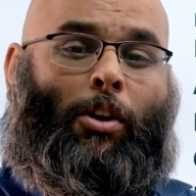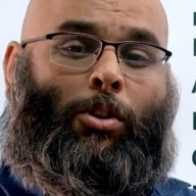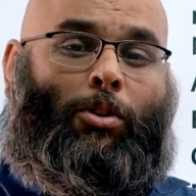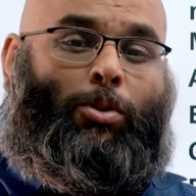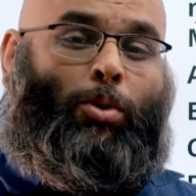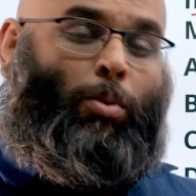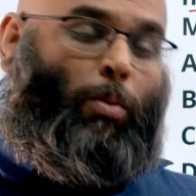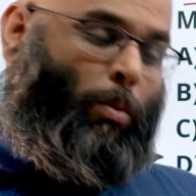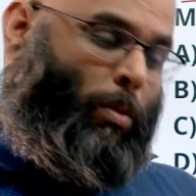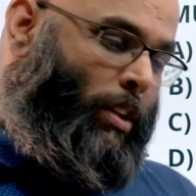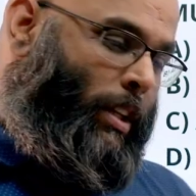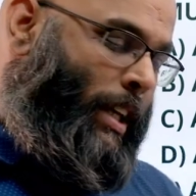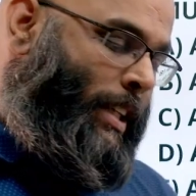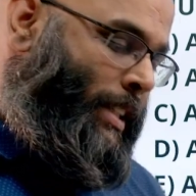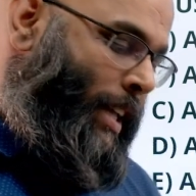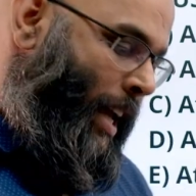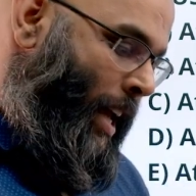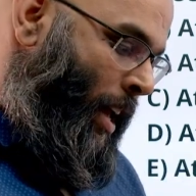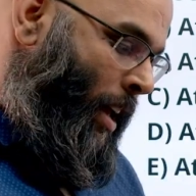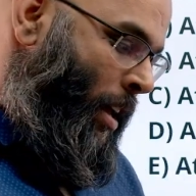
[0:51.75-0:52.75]
So they
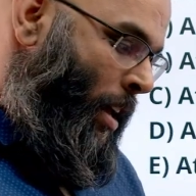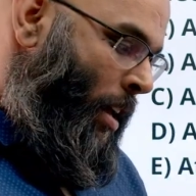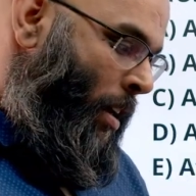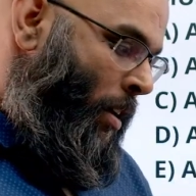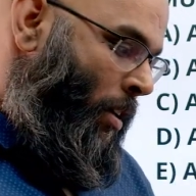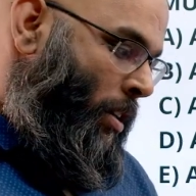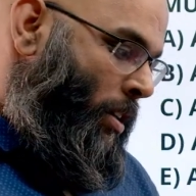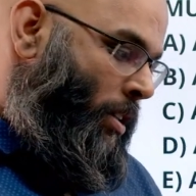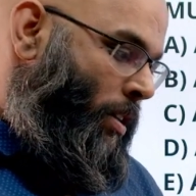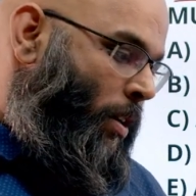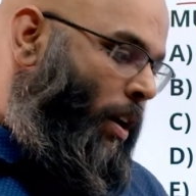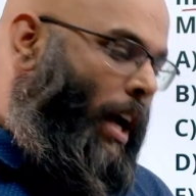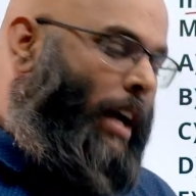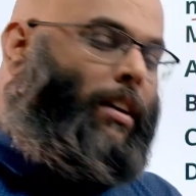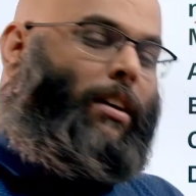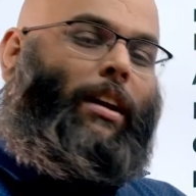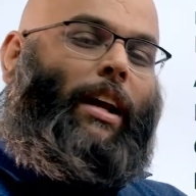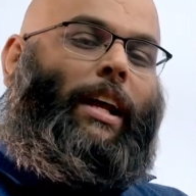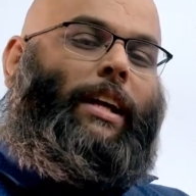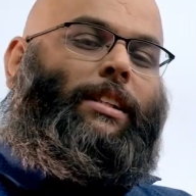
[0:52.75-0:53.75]
say
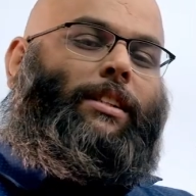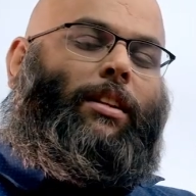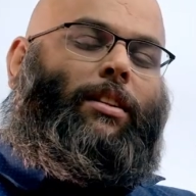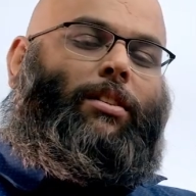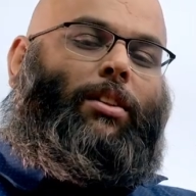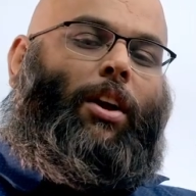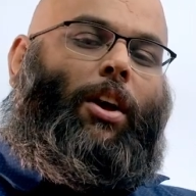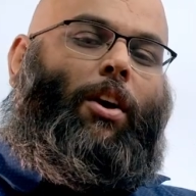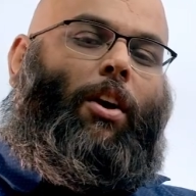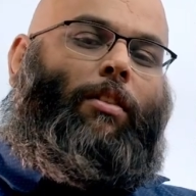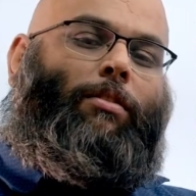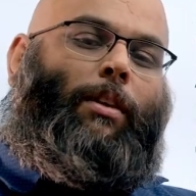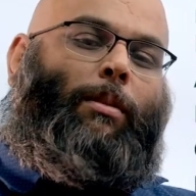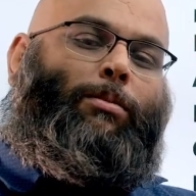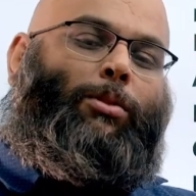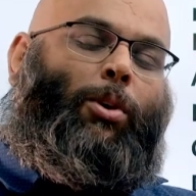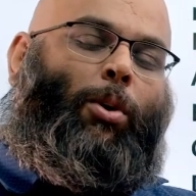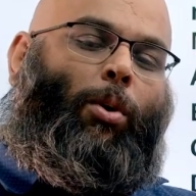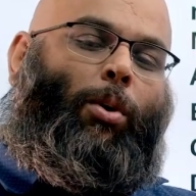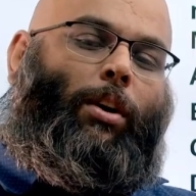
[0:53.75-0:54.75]
at least three of
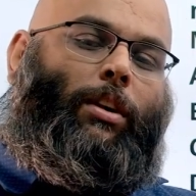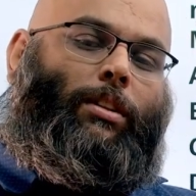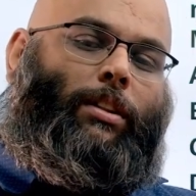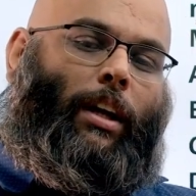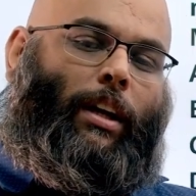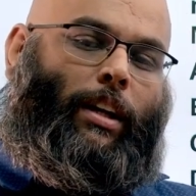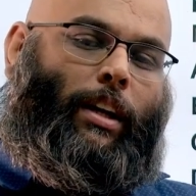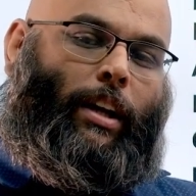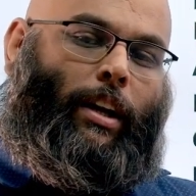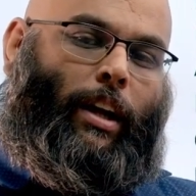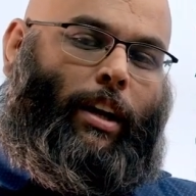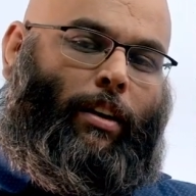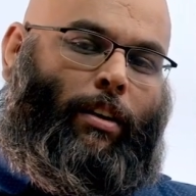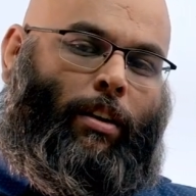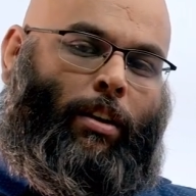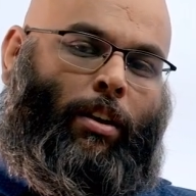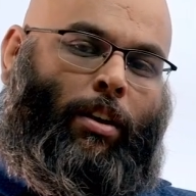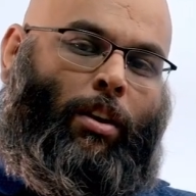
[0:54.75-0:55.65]
them scored 39.